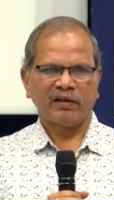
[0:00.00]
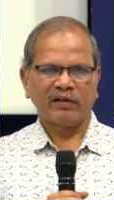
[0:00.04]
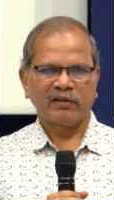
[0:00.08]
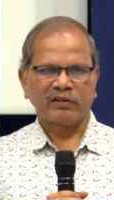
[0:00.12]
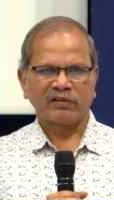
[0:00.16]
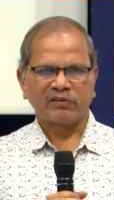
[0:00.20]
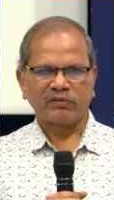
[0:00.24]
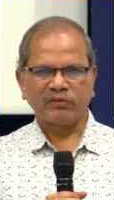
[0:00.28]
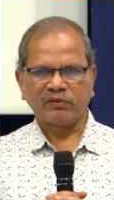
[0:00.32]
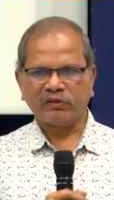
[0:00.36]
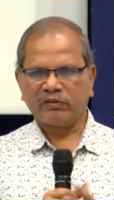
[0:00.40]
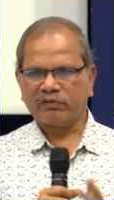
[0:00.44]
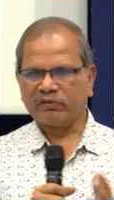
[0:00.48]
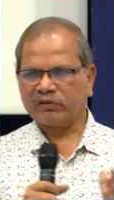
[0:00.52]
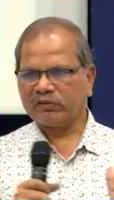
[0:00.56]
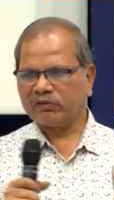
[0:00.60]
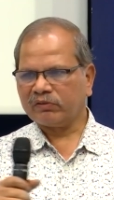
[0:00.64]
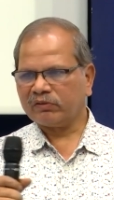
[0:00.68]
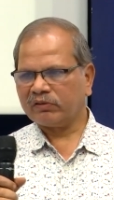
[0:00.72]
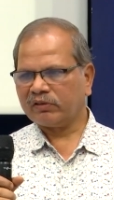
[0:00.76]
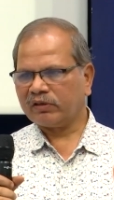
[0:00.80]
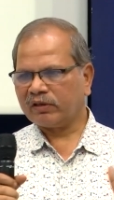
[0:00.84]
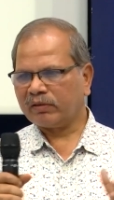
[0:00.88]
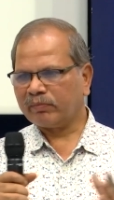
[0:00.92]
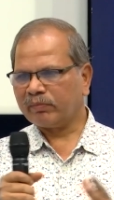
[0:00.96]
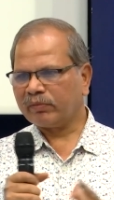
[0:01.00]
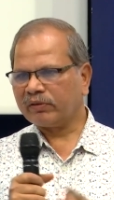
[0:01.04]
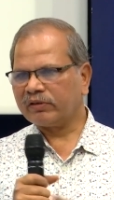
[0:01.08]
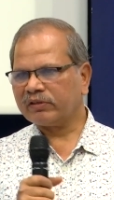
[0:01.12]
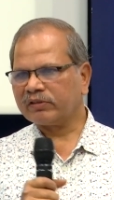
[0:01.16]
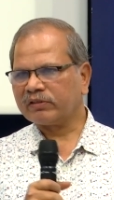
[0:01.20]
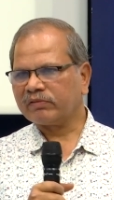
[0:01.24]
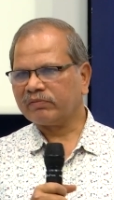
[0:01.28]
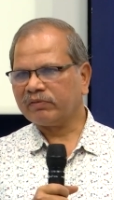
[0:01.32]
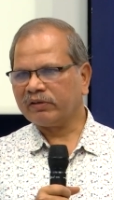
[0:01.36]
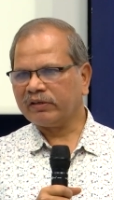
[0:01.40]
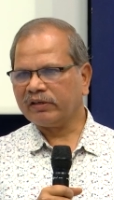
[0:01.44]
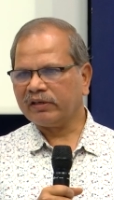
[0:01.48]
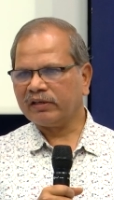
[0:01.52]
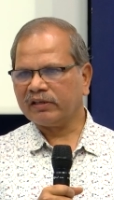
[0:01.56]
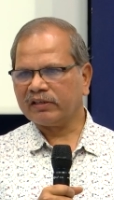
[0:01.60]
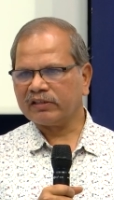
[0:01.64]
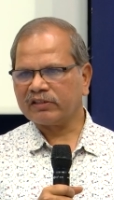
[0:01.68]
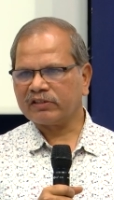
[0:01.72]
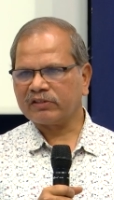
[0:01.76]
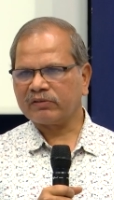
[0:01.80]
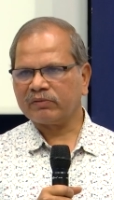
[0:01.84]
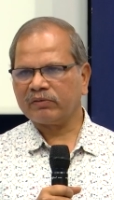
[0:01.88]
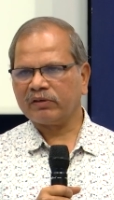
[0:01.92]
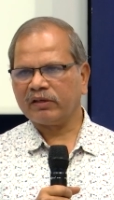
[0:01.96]
So even though the number is very
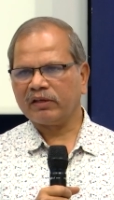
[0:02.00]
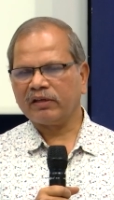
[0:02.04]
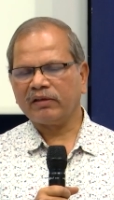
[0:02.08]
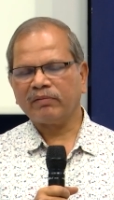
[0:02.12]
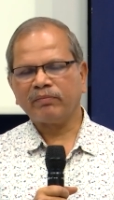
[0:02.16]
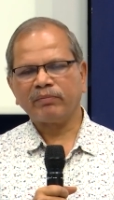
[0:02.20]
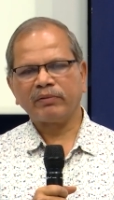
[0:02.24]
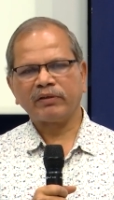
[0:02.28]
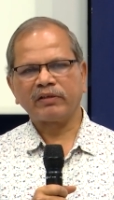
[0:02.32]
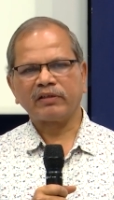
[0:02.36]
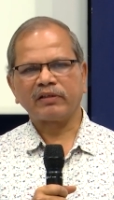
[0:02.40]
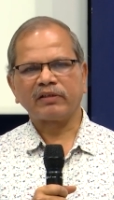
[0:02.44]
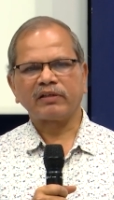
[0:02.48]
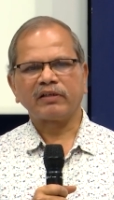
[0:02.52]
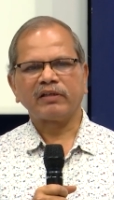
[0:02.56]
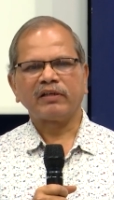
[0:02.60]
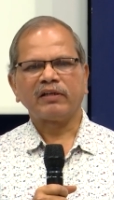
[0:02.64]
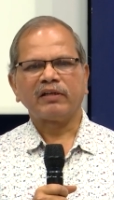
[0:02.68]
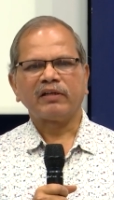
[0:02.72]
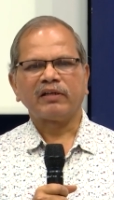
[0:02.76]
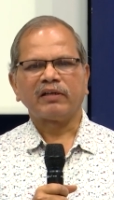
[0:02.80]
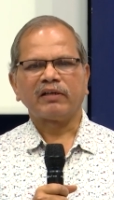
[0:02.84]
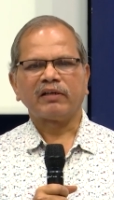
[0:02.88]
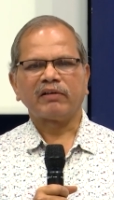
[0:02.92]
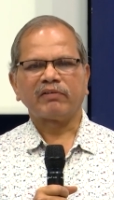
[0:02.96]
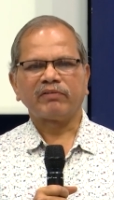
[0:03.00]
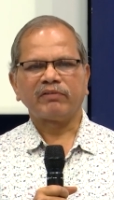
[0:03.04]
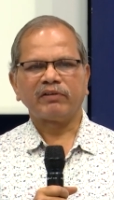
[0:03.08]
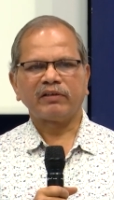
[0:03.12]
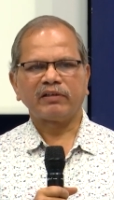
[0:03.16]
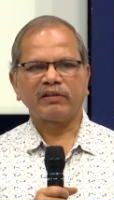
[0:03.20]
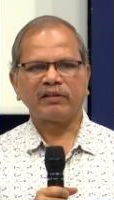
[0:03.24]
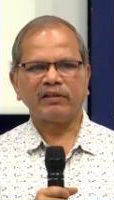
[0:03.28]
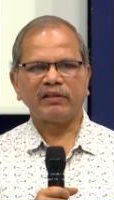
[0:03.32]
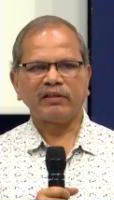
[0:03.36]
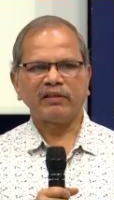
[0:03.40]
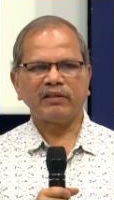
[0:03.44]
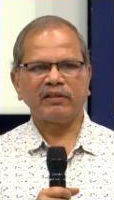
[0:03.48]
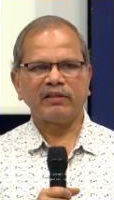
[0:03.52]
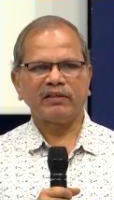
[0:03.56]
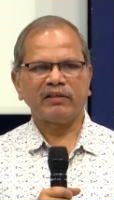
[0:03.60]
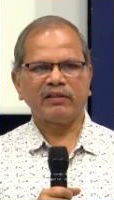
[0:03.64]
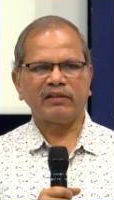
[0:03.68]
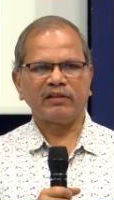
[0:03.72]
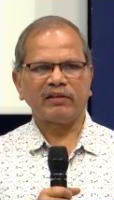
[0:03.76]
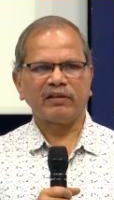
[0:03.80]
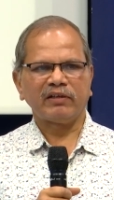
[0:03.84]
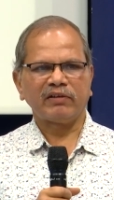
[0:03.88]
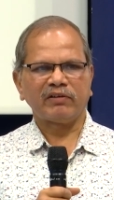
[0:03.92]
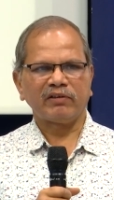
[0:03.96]
less today, but definitely
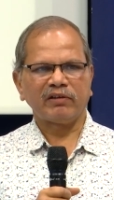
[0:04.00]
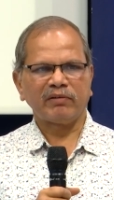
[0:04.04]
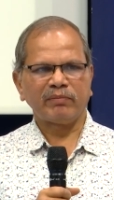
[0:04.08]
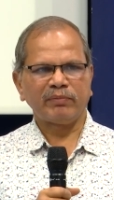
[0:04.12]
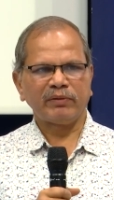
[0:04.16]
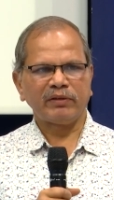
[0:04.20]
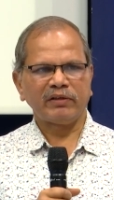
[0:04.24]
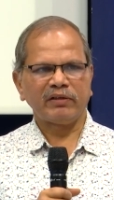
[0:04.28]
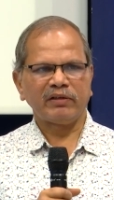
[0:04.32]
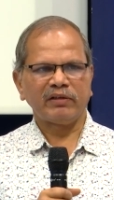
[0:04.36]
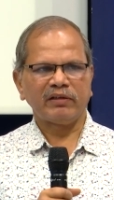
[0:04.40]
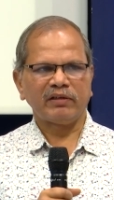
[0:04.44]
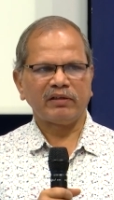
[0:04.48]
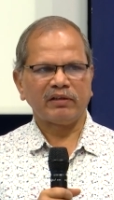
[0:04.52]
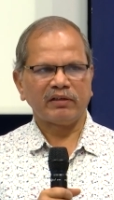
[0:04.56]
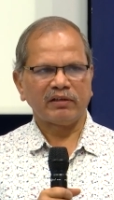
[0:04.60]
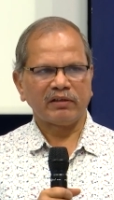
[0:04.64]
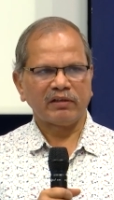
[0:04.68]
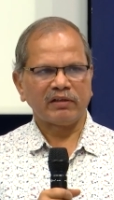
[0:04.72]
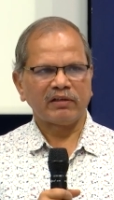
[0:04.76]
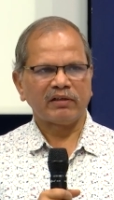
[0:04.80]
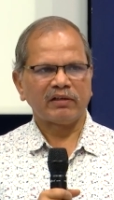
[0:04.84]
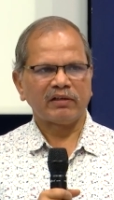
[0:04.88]
it will be